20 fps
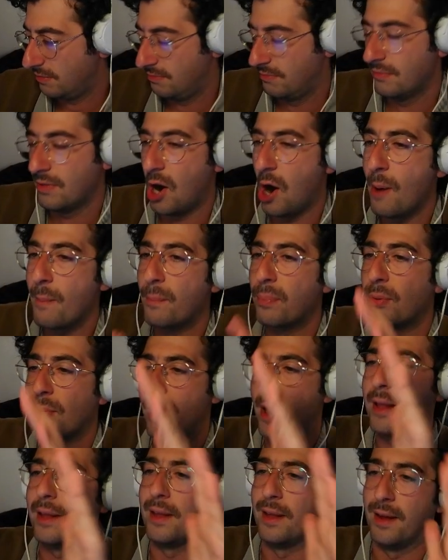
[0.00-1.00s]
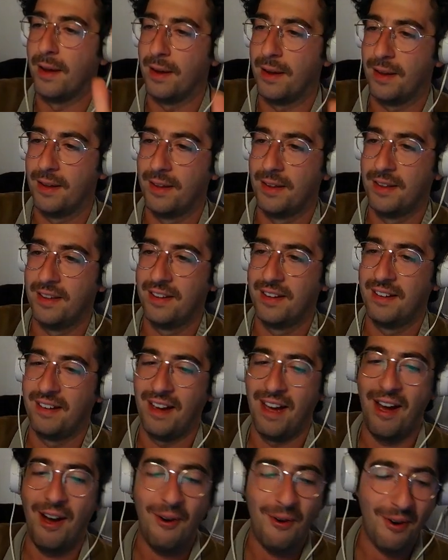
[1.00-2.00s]
umbrella.
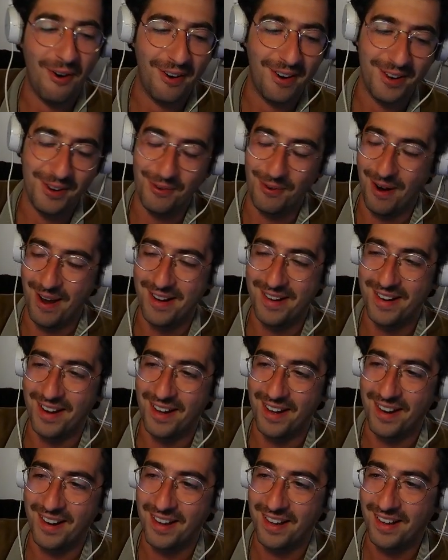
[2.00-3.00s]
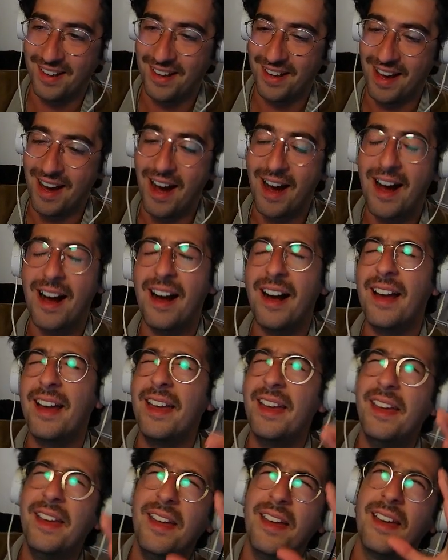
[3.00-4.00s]
How are you, Red Dot?
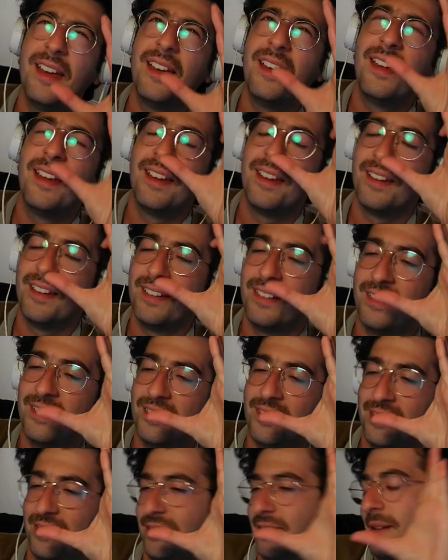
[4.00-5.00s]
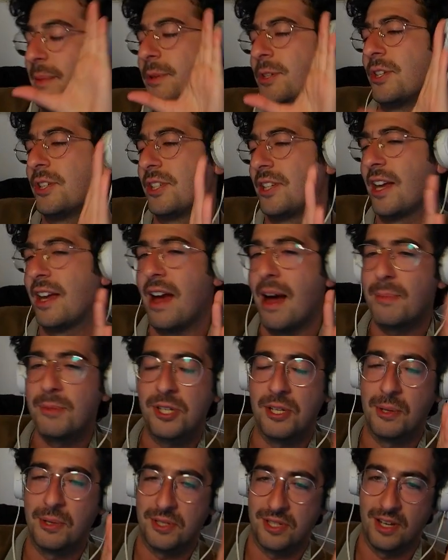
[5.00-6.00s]
Let me just say, I'm
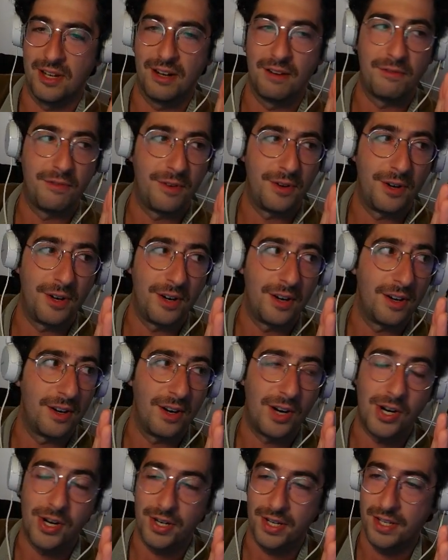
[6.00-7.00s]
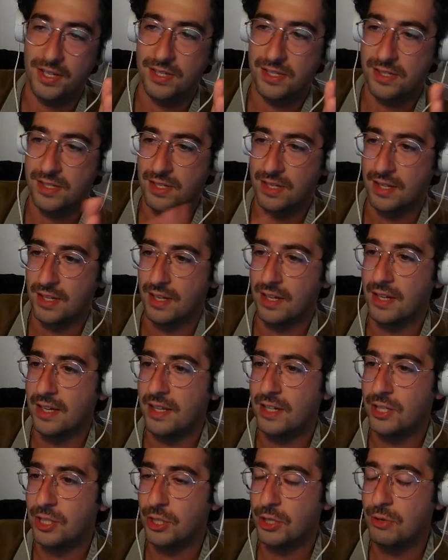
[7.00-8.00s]
so excited for August.
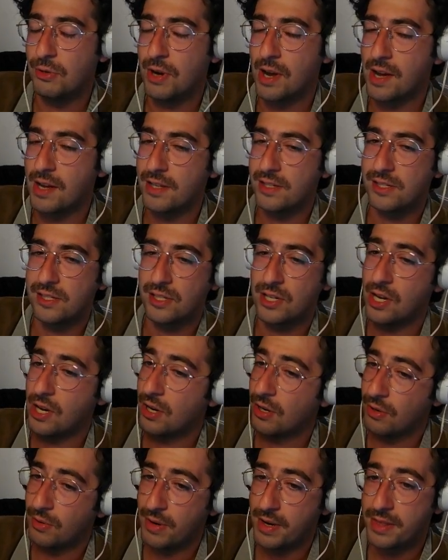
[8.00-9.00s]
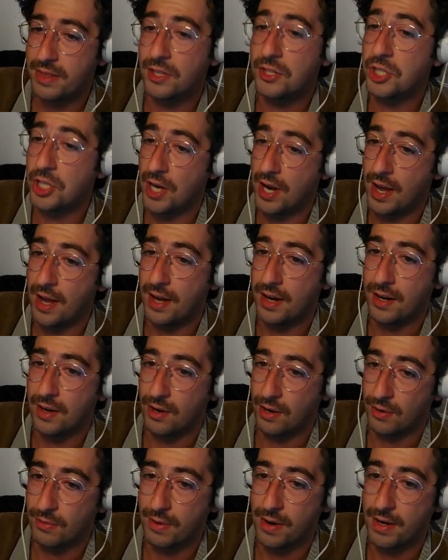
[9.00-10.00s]
Do you guys know in the chat
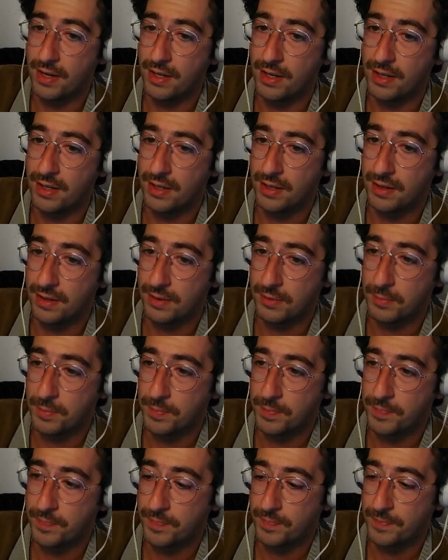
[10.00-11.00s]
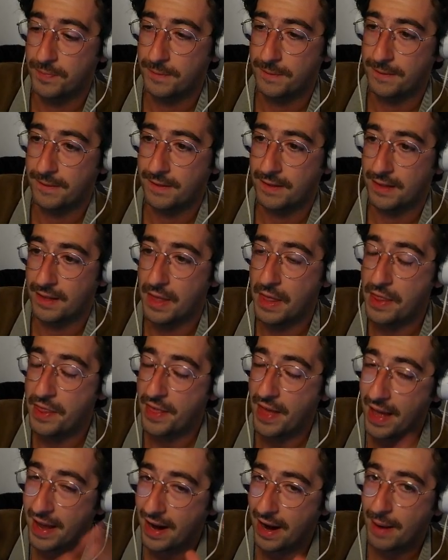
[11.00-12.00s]
already
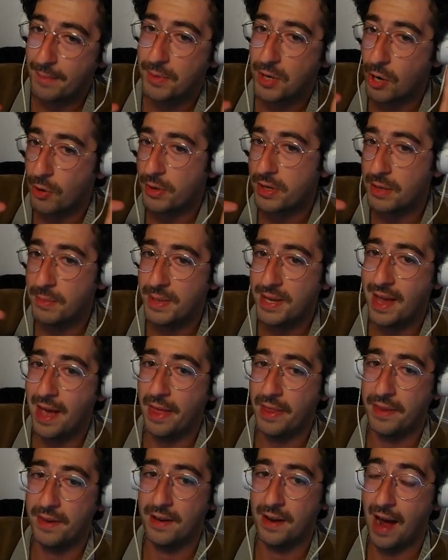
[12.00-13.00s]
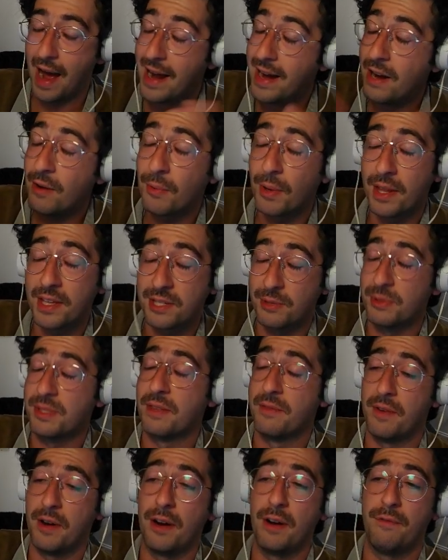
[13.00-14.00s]
that I'm going to be at... I didn't realize it was the
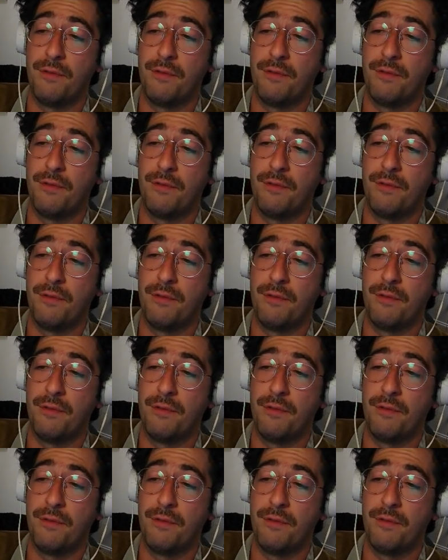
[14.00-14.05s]
very